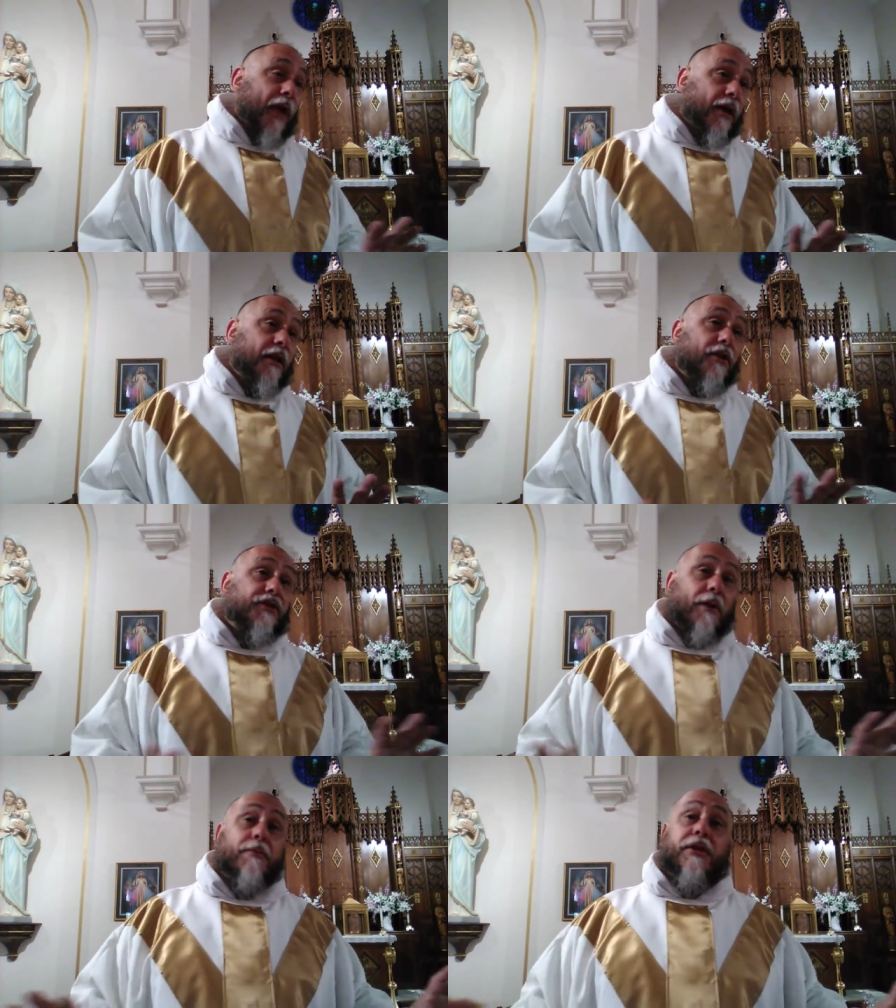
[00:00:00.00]
and it
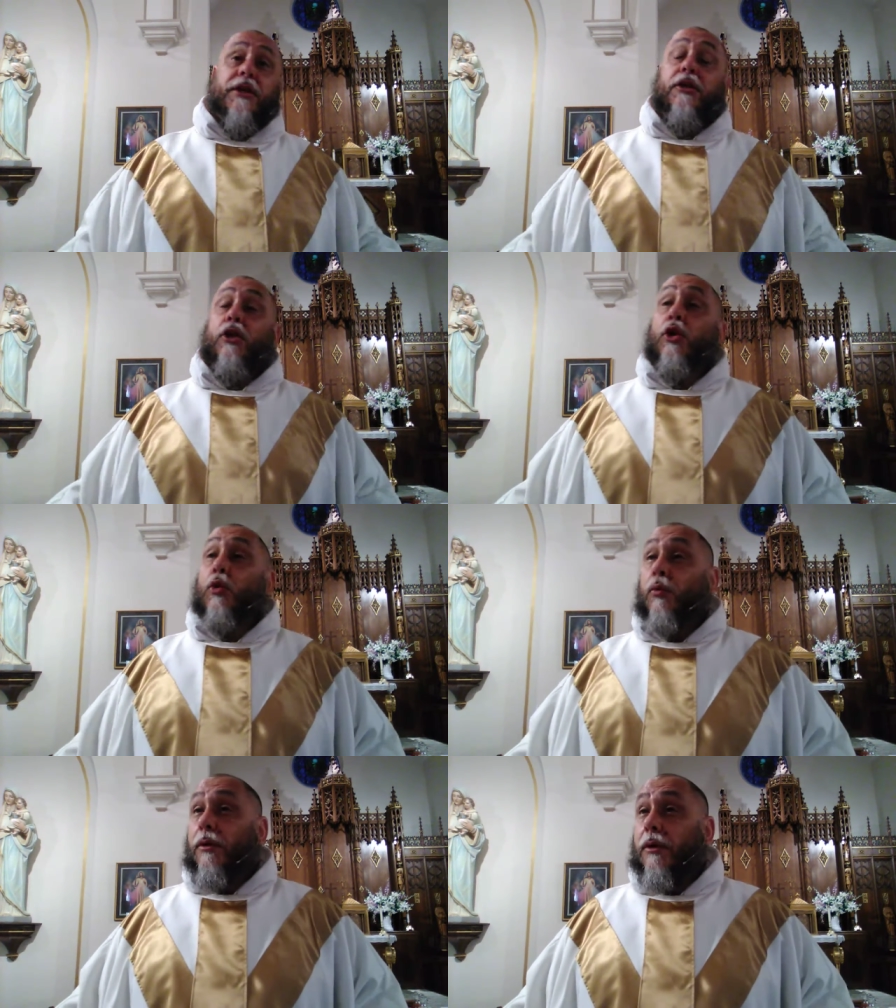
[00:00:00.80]
is something
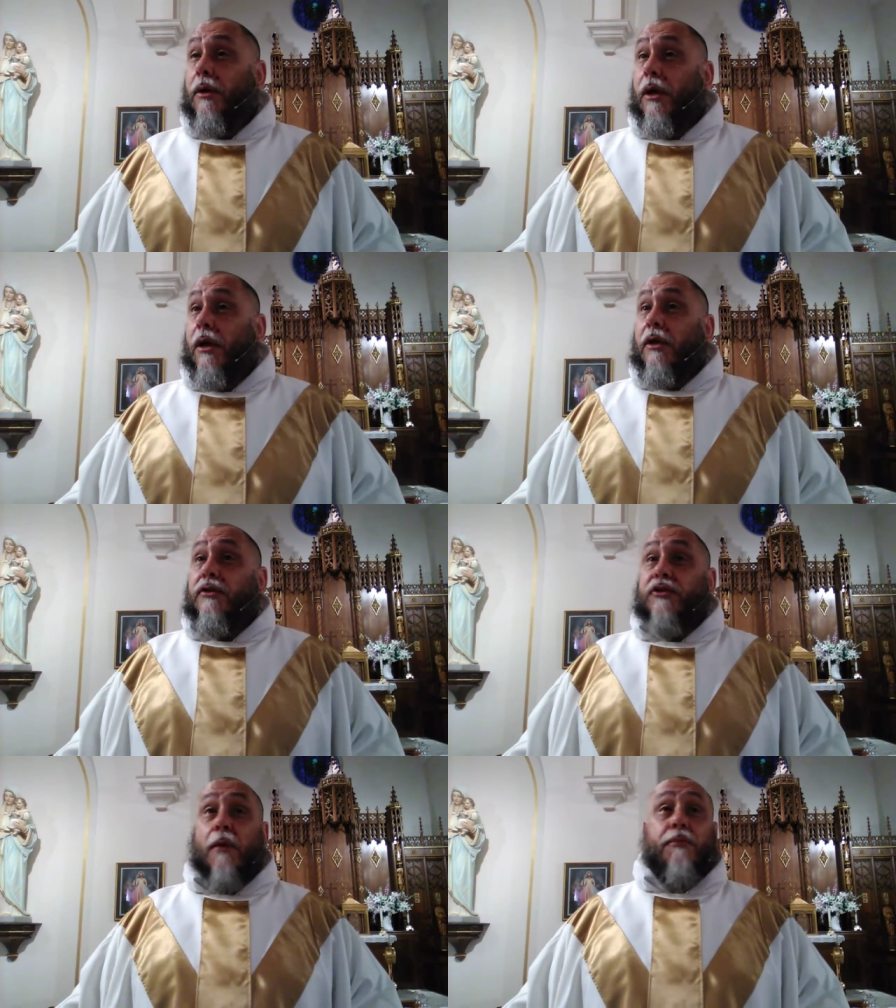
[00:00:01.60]
new
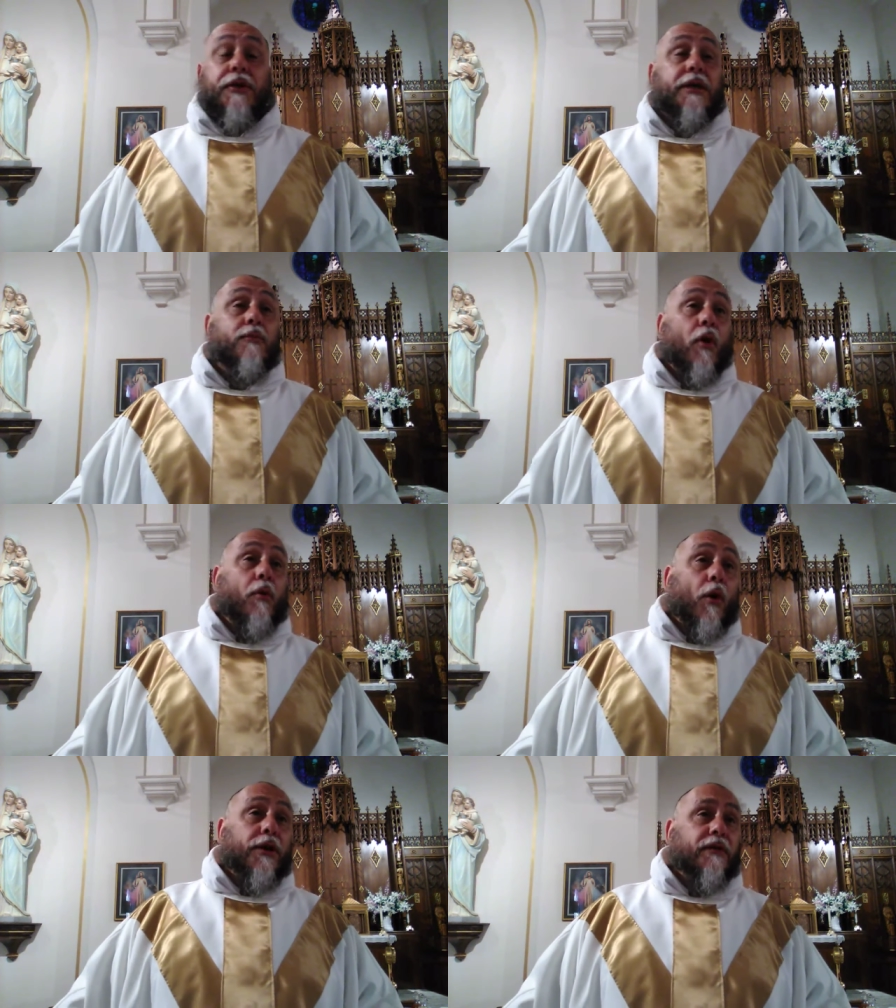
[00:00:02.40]
something more
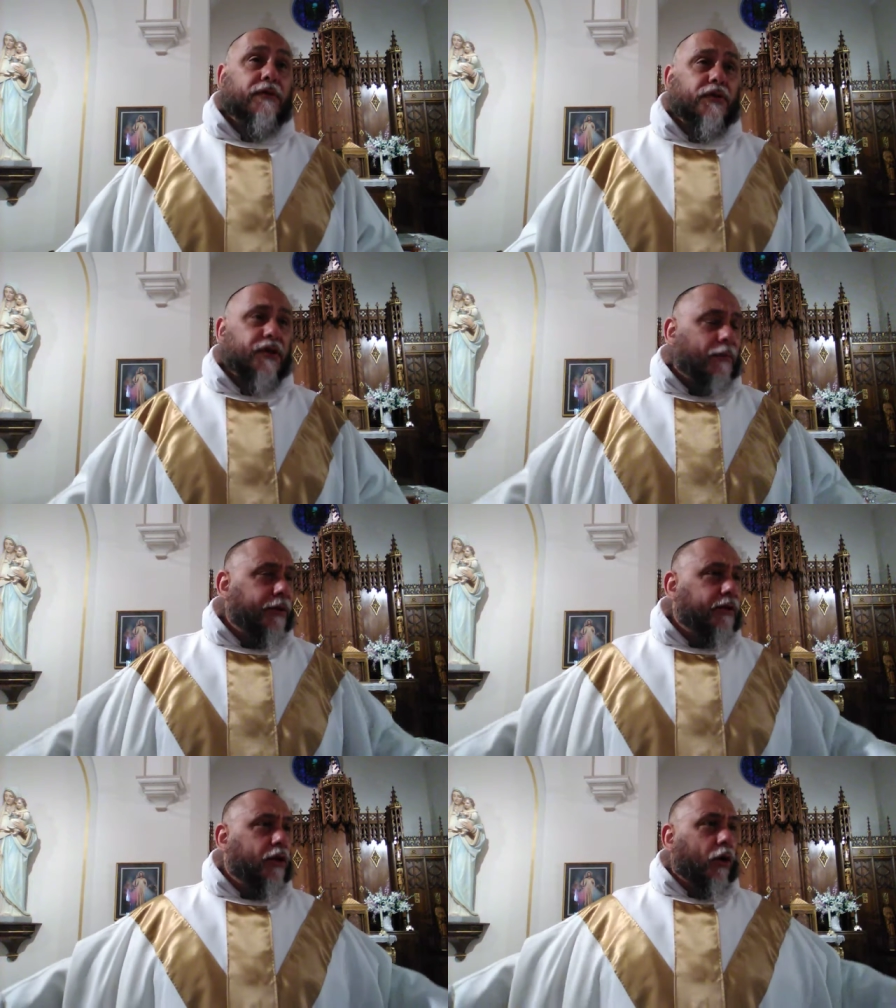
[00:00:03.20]
wonderful,
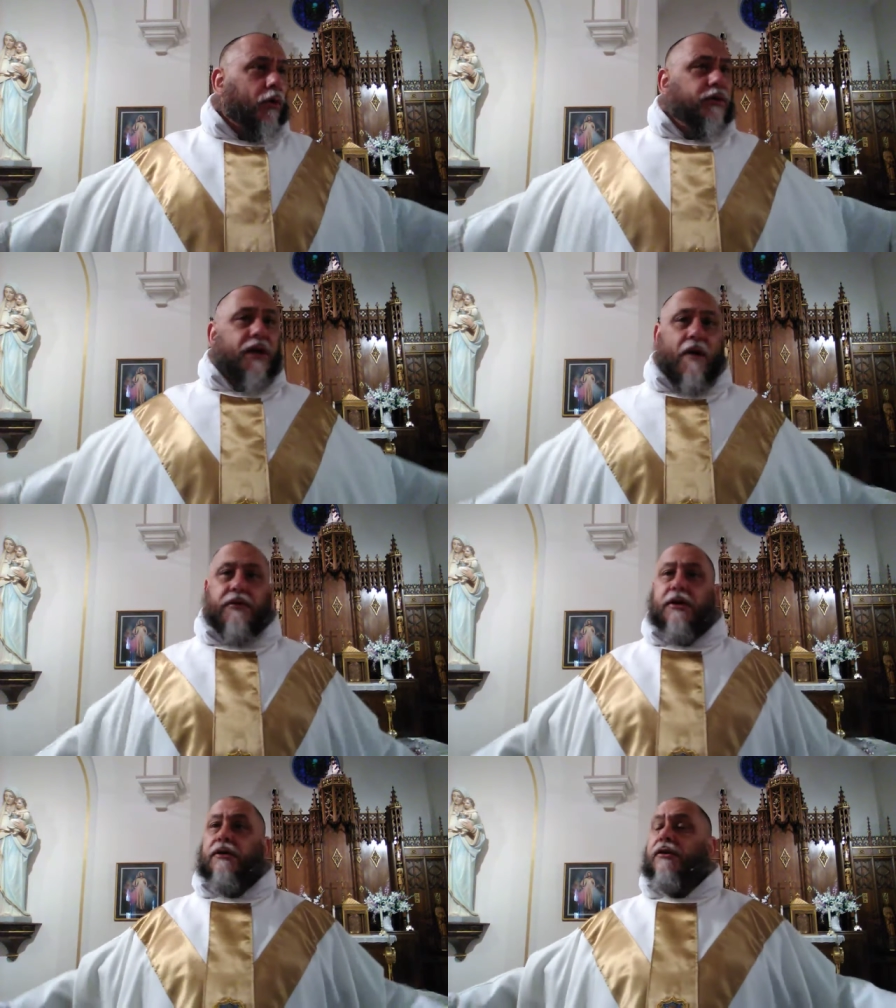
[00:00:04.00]
something the old
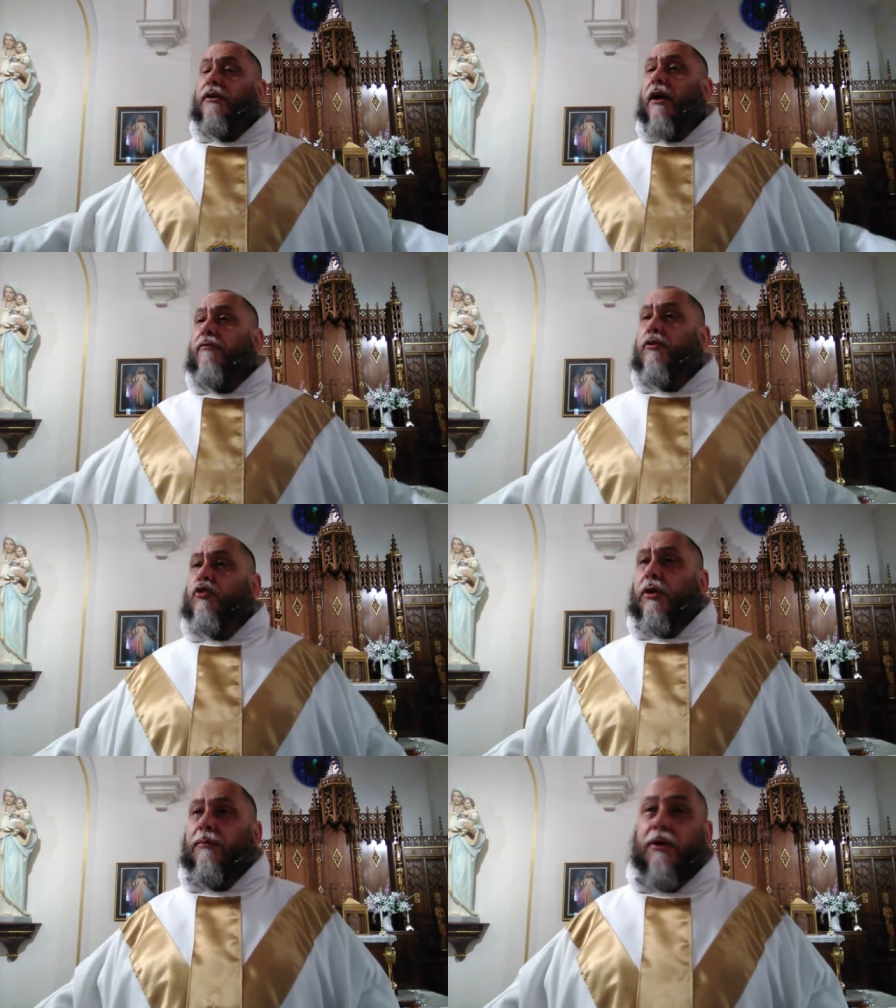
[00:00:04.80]
covenant could have never
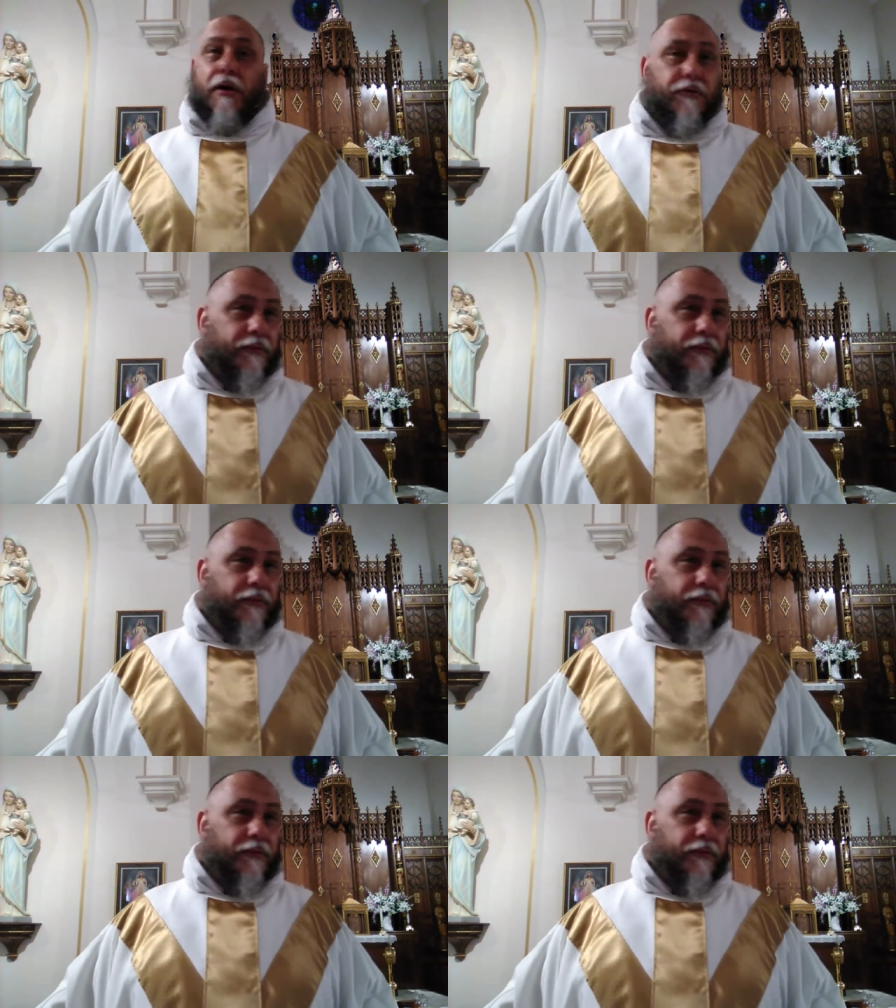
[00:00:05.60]
dreamed of.